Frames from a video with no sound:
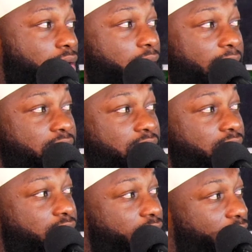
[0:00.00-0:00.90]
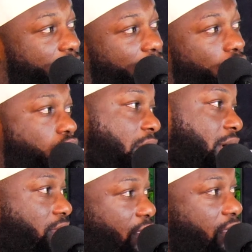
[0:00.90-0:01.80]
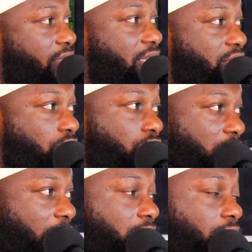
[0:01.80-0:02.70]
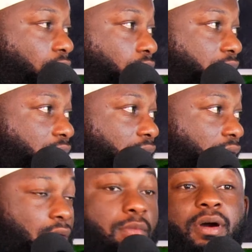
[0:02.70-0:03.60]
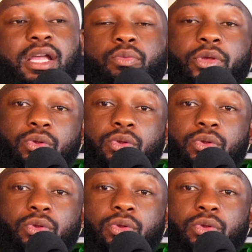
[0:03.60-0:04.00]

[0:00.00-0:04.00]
That's one of the things that you studied, of course. Mm. But we